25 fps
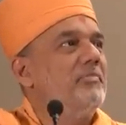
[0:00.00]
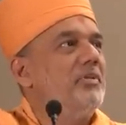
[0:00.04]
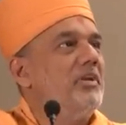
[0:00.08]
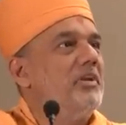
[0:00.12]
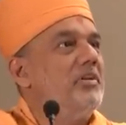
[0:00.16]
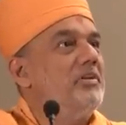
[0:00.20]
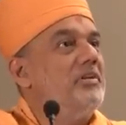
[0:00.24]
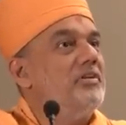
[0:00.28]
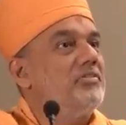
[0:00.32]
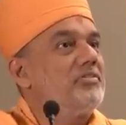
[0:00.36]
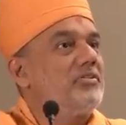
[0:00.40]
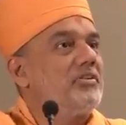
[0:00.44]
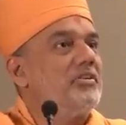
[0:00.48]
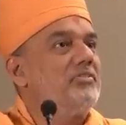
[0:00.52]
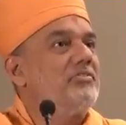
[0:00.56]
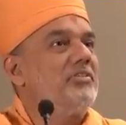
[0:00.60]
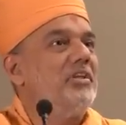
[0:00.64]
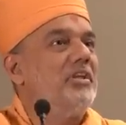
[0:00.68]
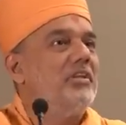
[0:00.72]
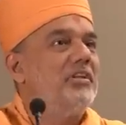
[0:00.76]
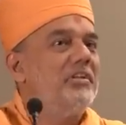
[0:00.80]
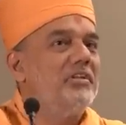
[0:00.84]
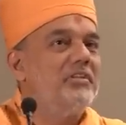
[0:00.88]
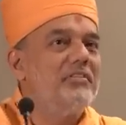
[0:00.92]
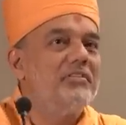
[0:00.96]
and
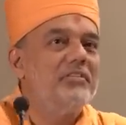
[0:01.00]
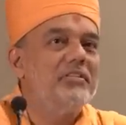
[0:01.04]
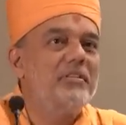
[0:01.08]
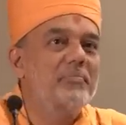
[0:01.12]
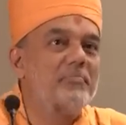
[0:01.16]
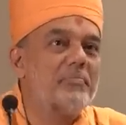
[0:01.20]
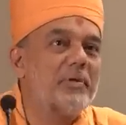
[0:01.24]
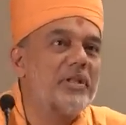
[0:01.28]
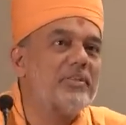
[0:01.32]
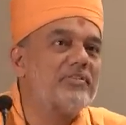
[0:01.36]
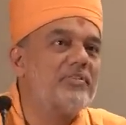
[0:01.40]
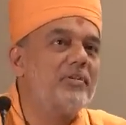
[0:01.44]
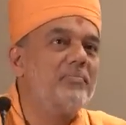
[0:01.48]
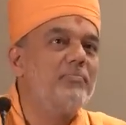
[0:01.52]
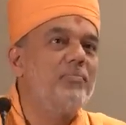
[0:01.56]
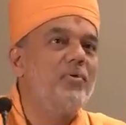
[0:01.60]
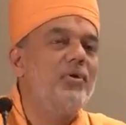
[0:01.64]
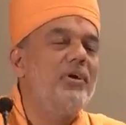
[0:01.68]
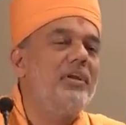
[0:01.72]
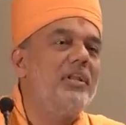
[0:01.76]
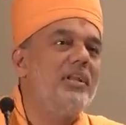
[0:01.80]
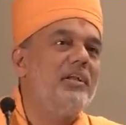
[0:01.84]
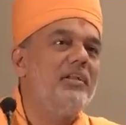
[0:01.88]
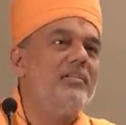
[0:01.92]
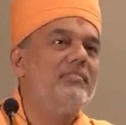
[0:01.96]
discussing the present
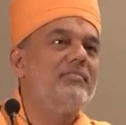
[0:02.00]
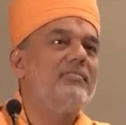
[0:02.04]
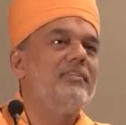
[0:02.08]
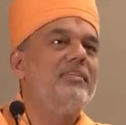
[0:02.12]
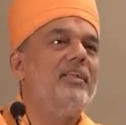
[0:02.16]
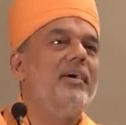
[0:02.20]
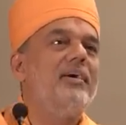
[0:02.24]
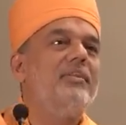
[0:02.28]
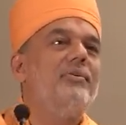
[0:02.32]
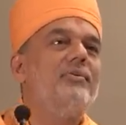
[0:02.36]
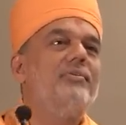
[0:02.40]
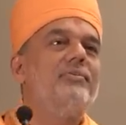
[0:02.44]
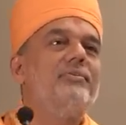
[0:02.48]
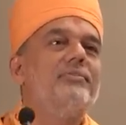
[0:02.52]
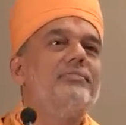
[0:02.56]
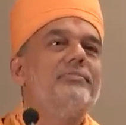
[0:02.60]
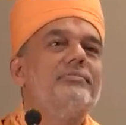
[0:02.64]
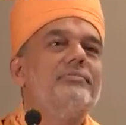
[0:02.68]
political scenario